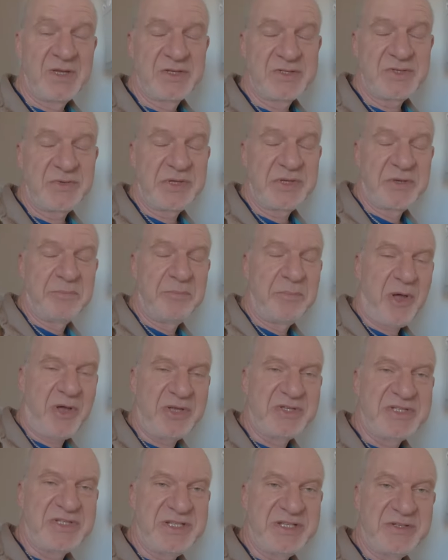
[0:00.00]
So you can
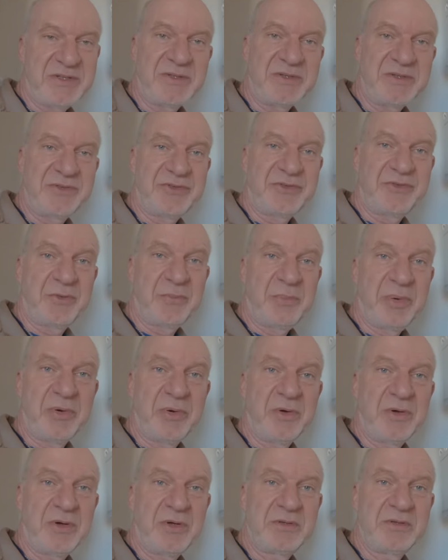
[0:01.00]
buy stilts to
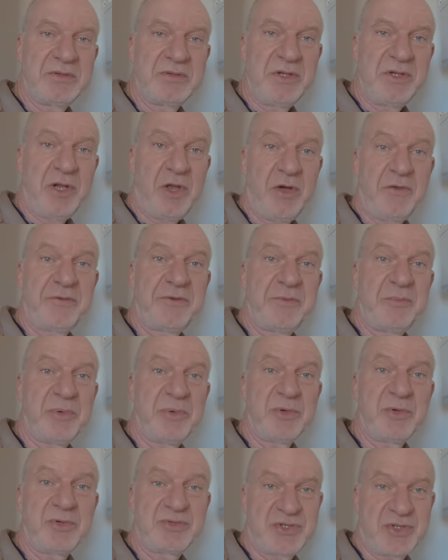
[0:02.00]
put loft
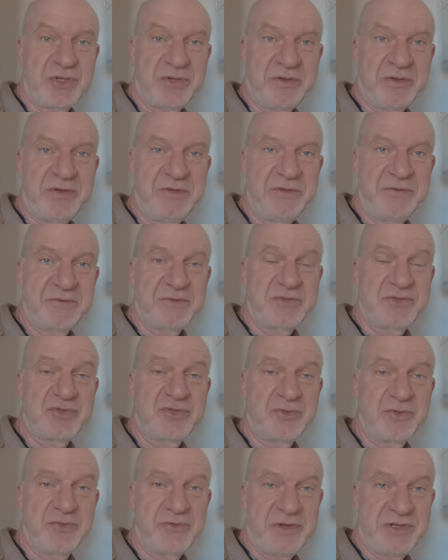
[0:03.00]
boards on for
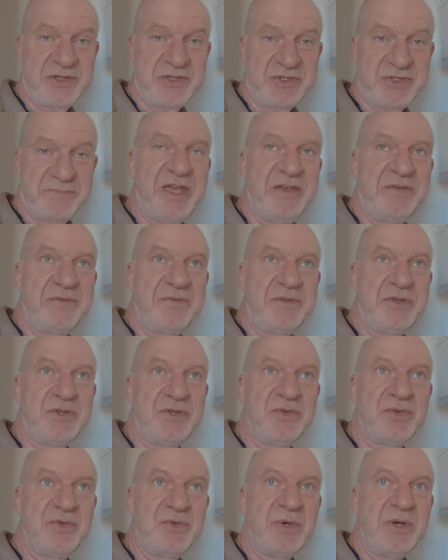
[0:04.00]
storage. If
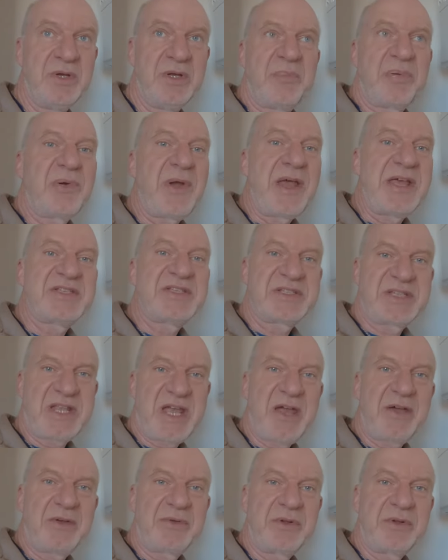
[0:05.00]
you press
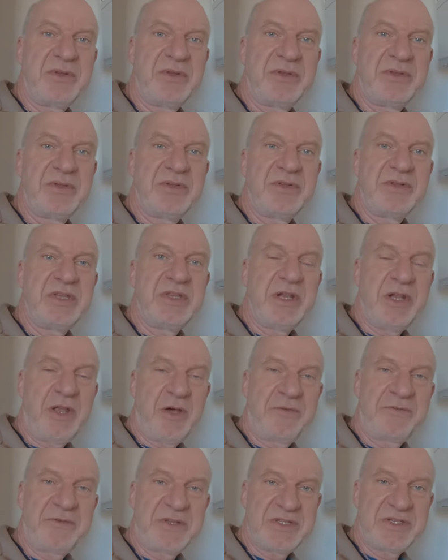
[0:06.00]
down the
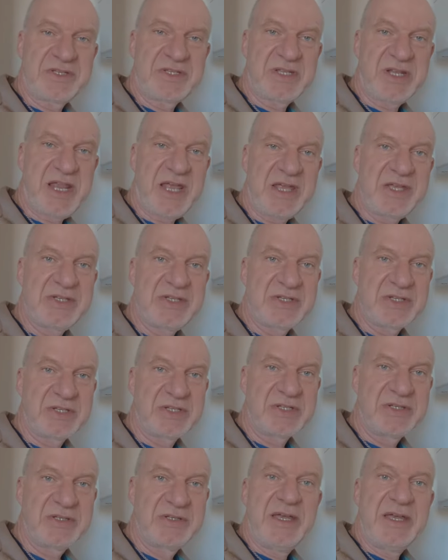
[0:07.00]
loft
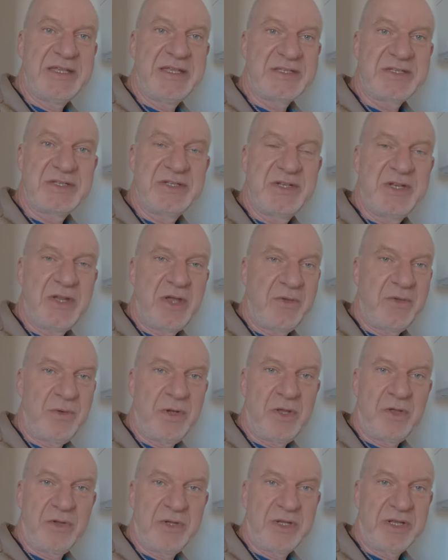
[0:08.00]
insulation, it's no
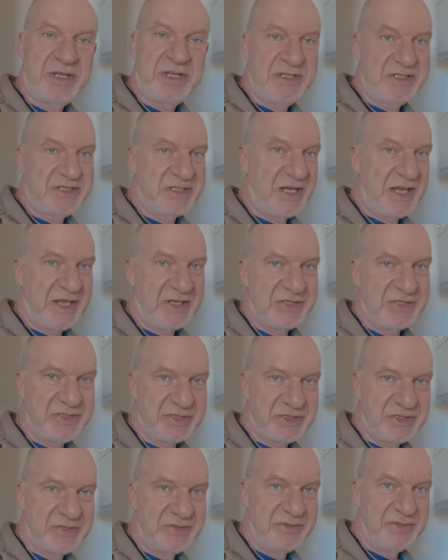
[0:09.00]
longer
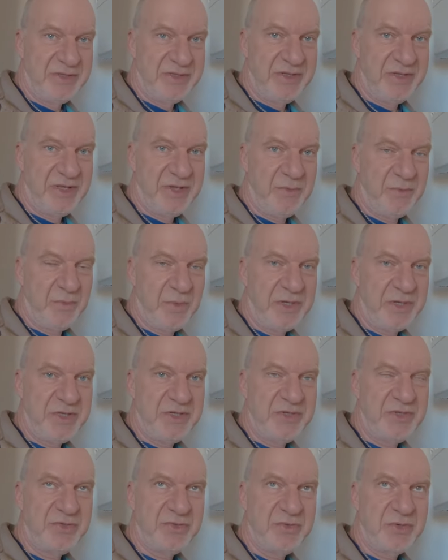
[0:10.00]
insulation. When
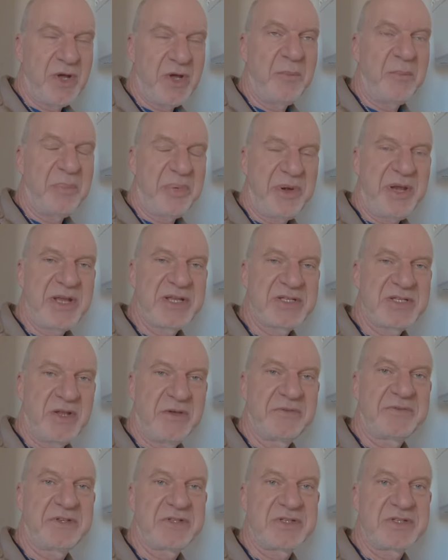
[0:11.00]
you compress loft